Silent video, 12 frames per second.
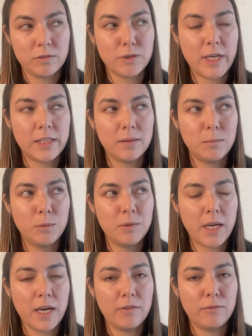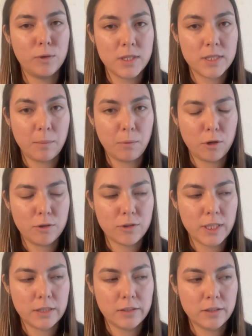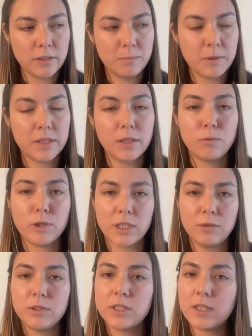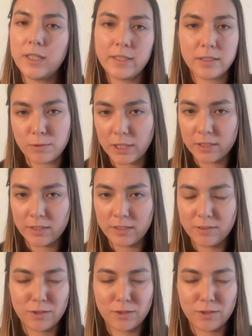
So at the moment I have one subcontractor, but they're working with the client directly.